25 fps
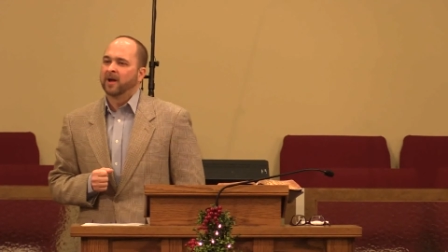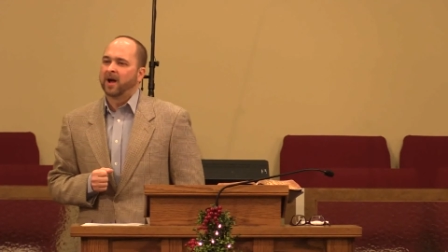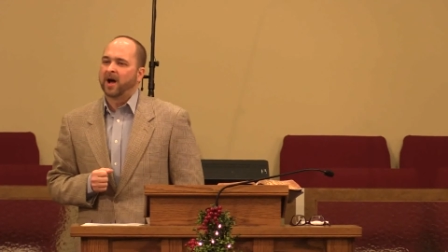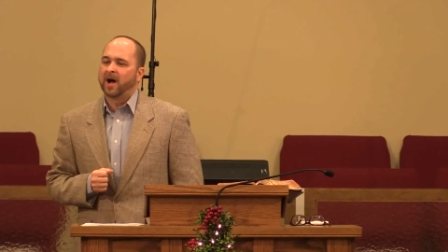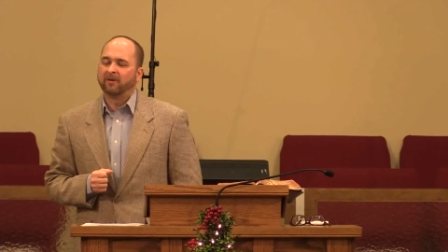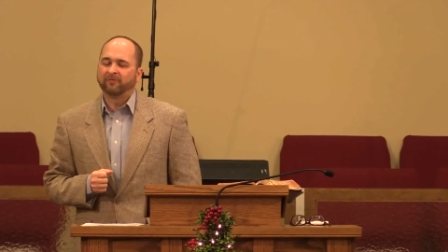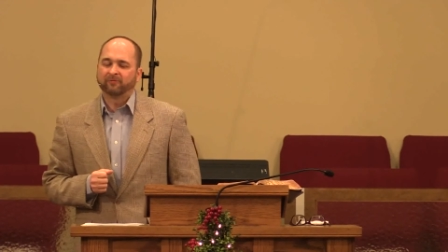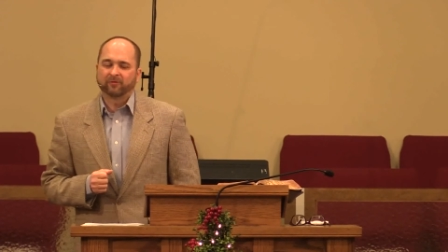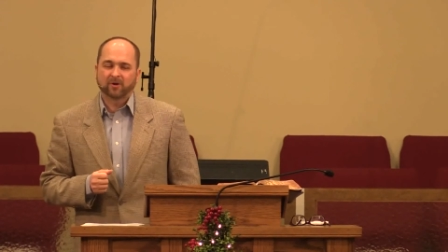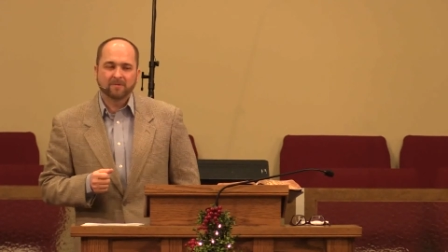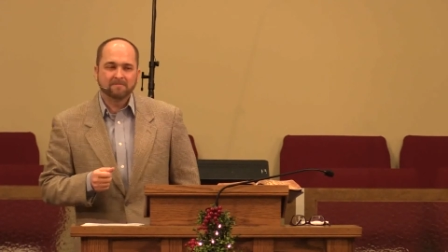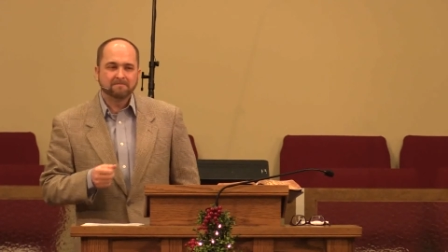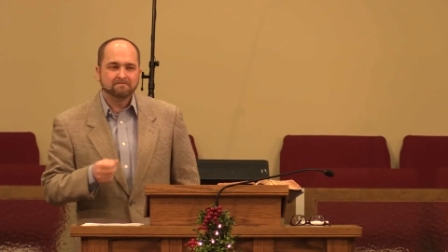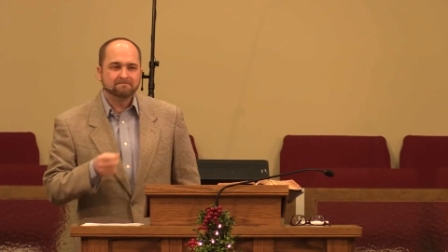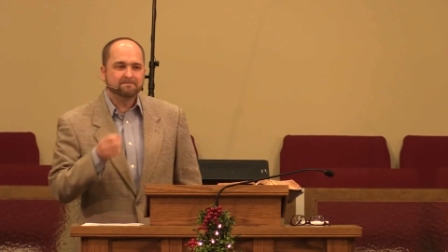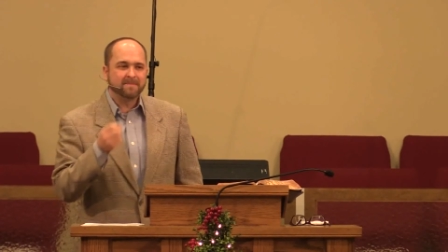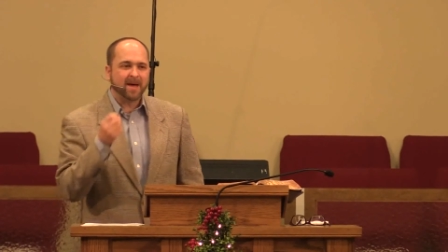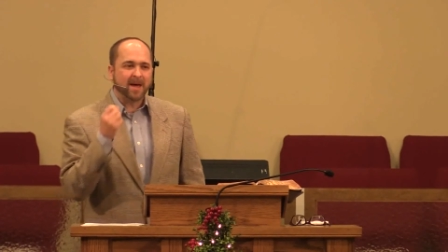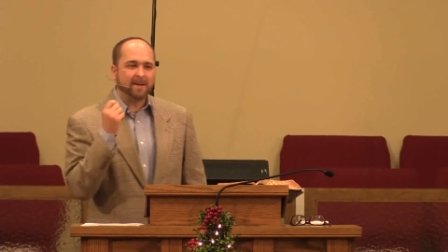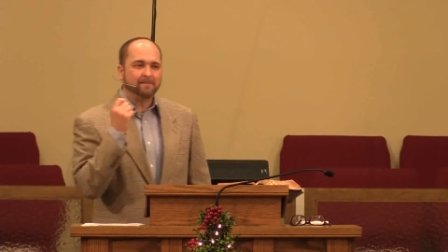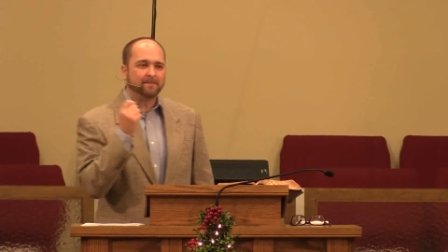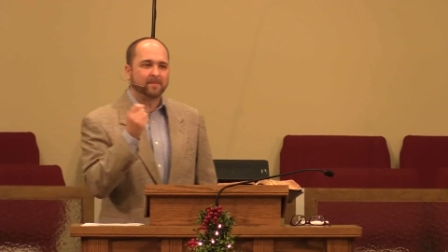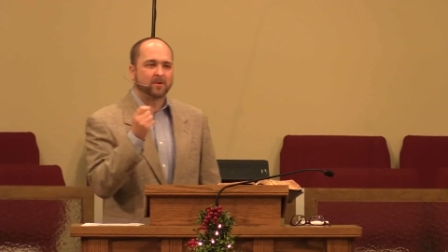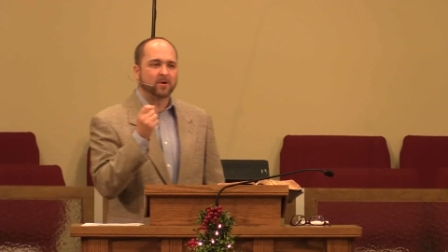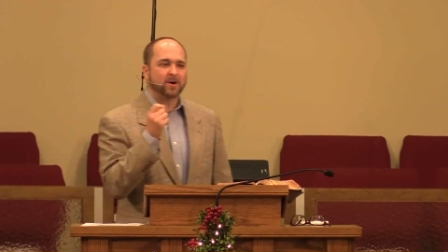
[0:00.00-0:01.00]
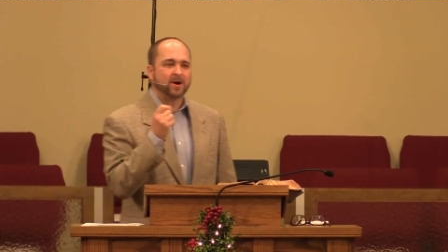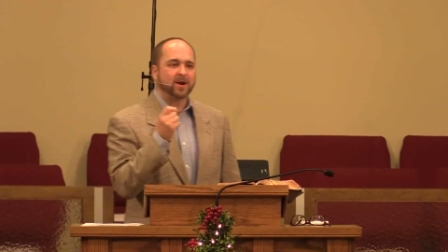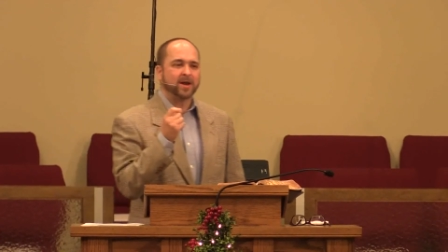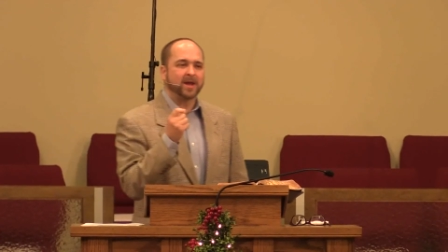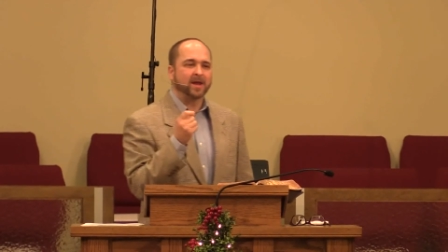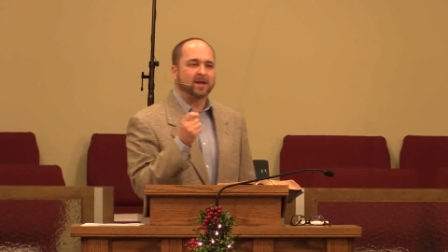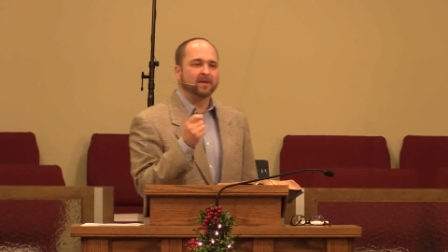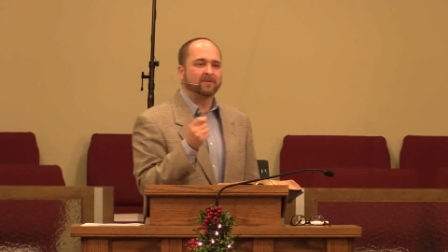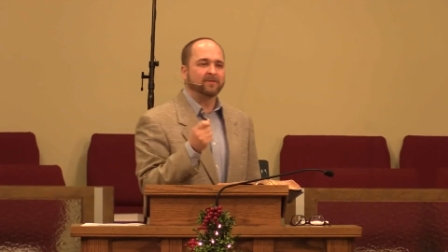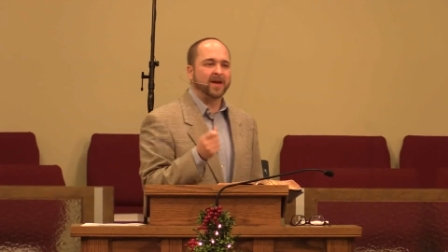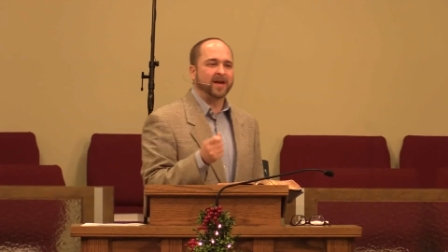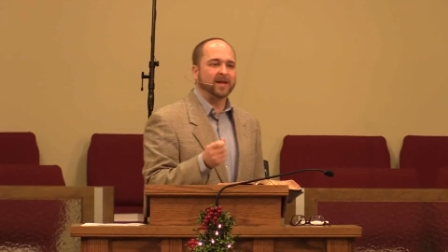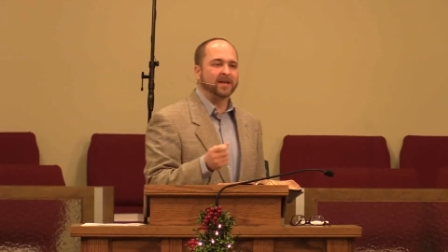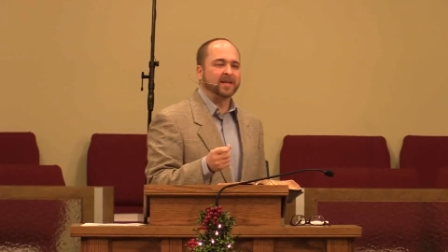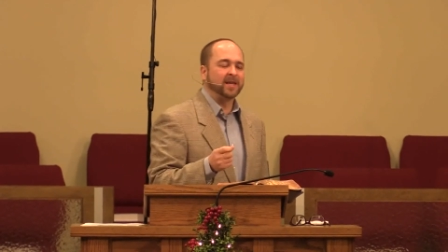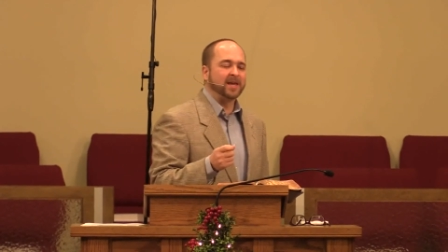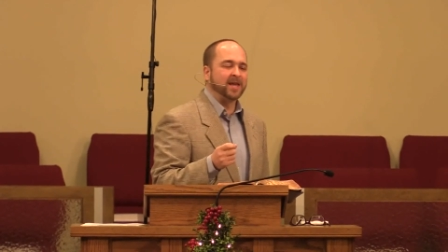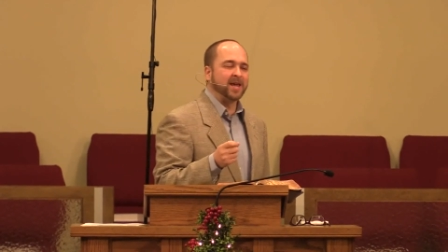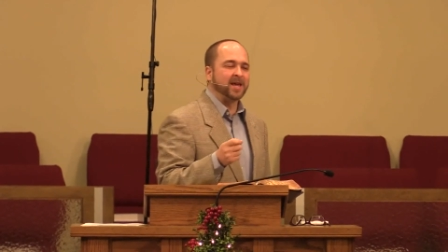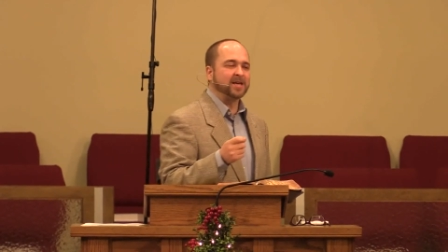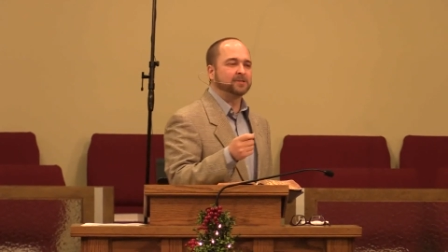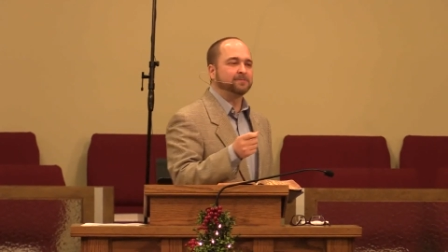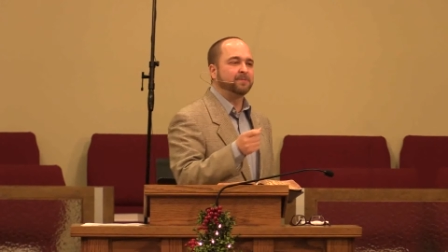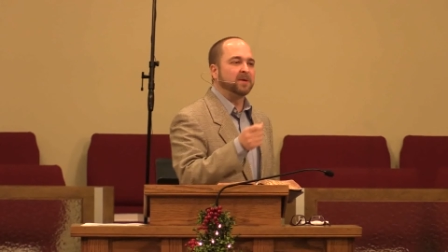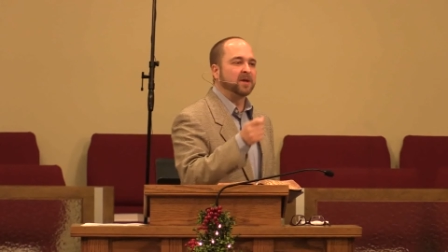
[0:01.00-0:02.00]
of remembering that
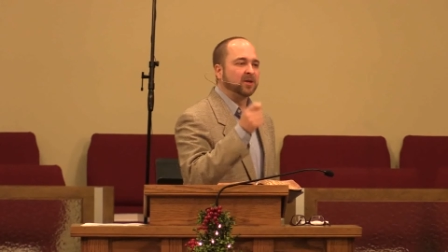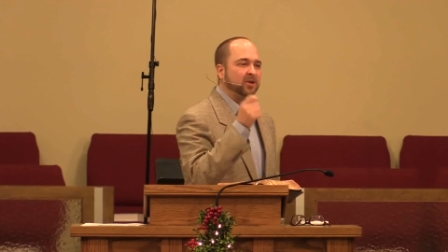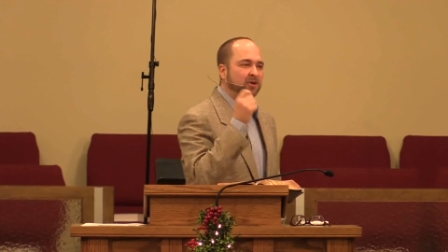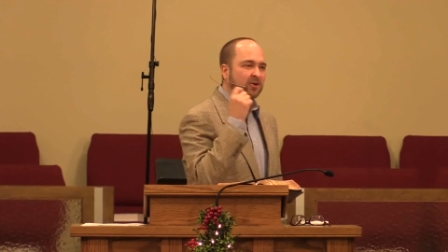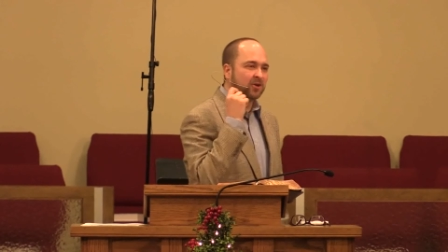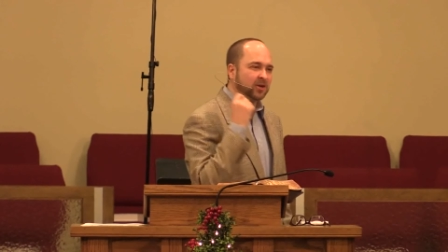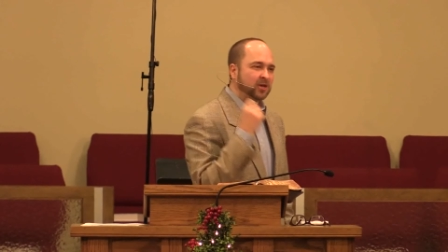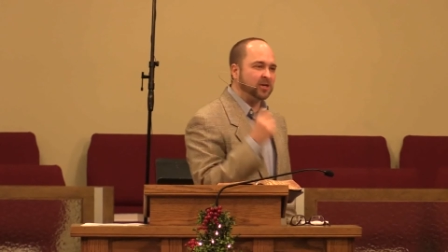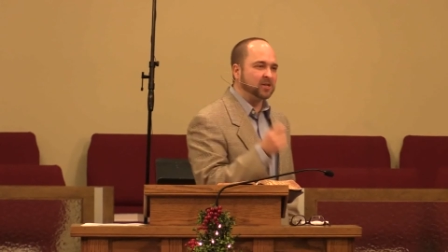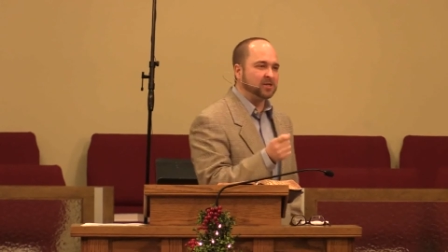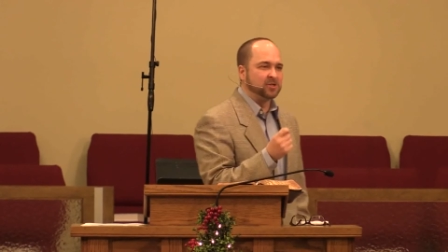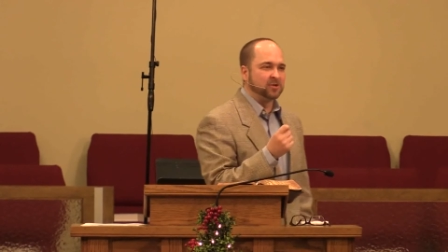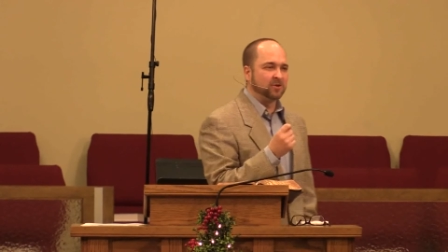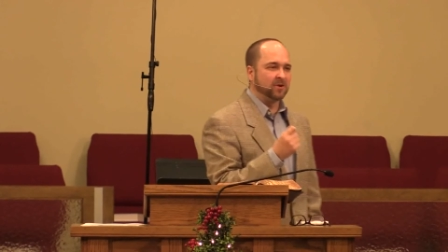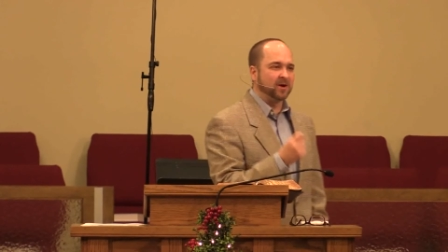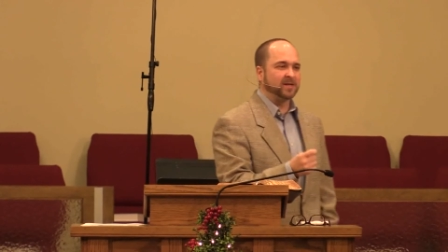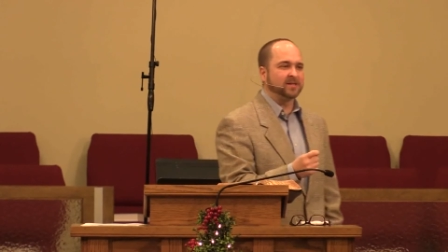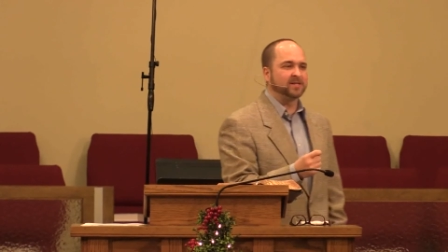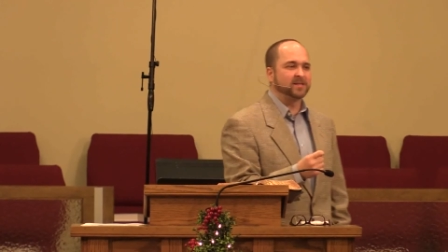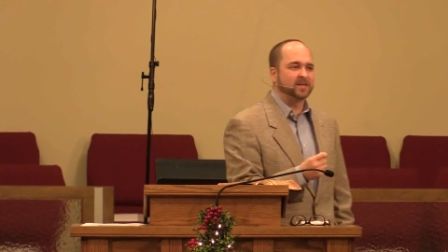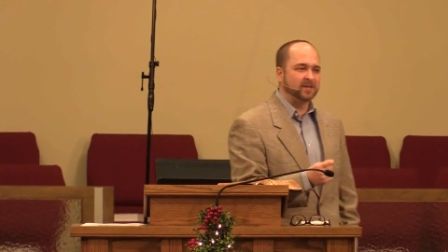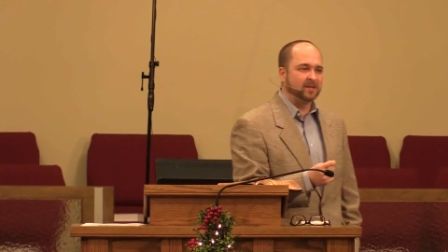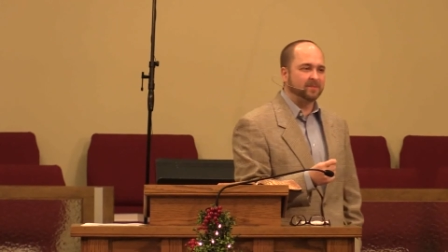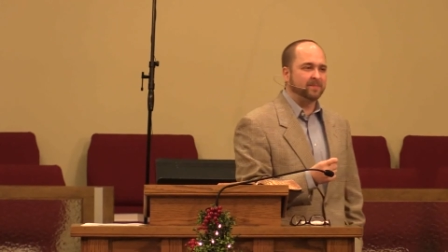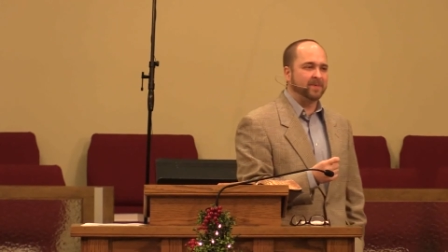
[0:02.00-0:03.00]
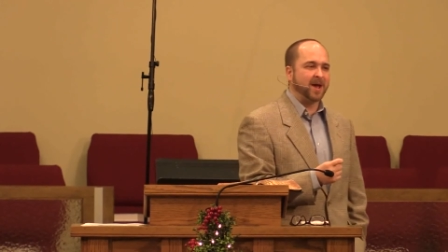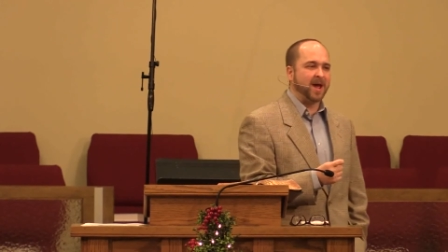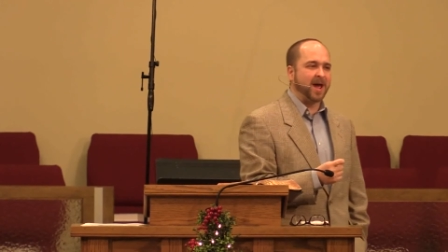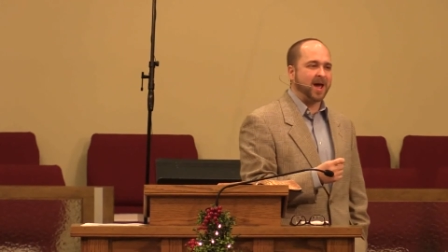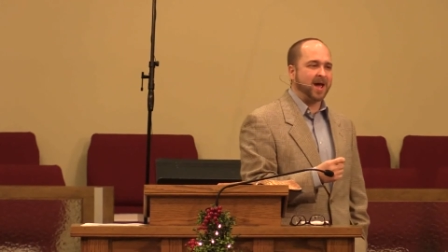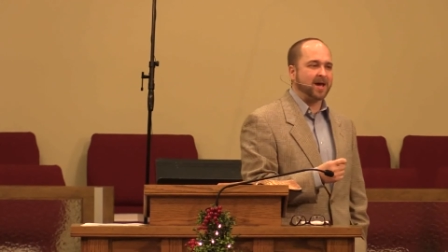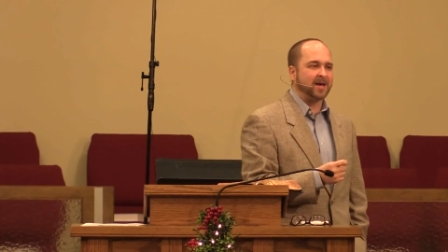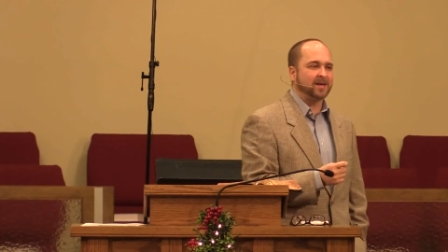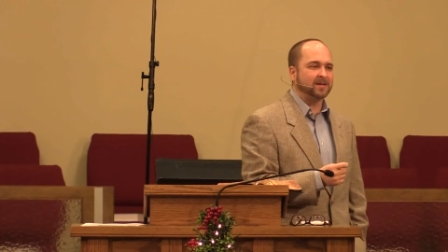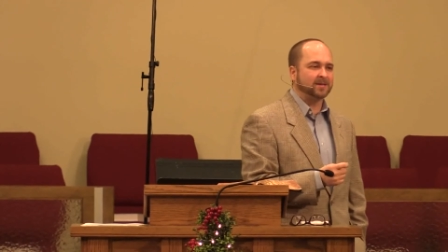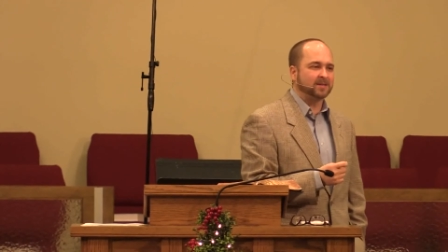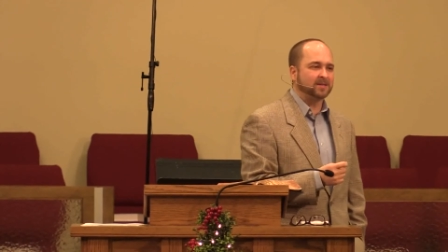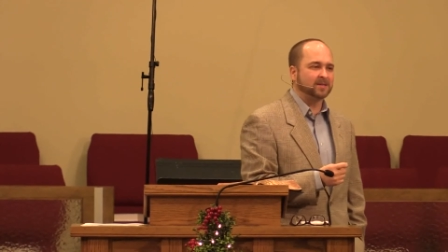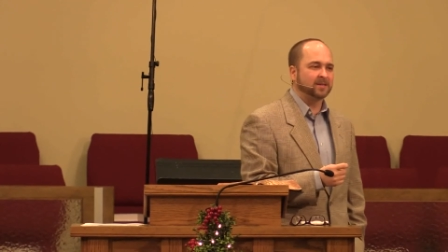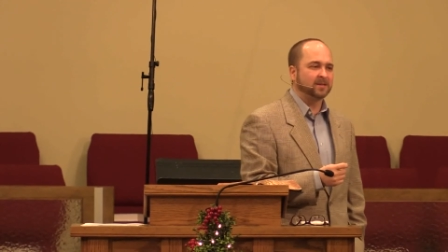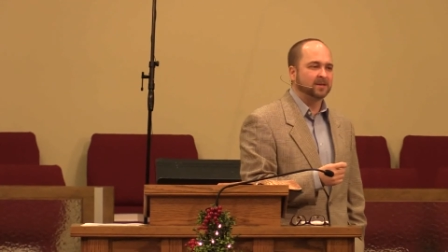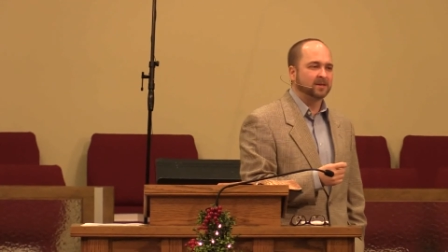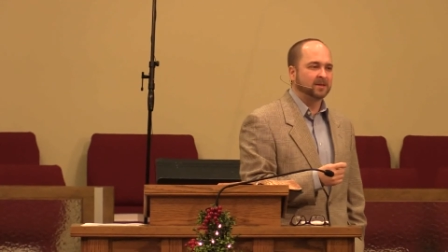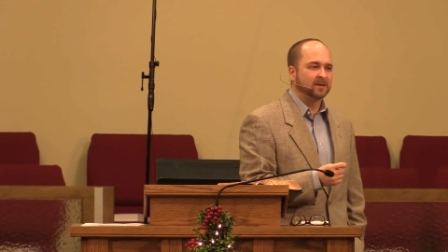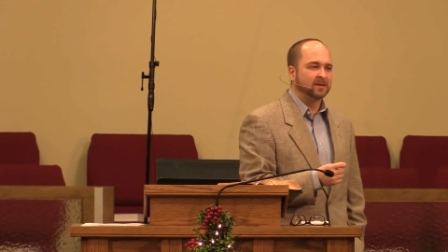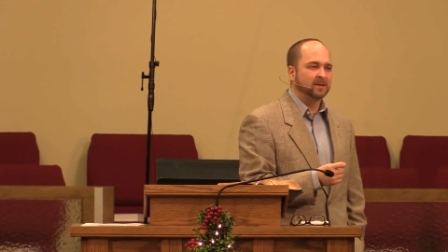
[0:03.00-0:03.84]
He has been good to us in the past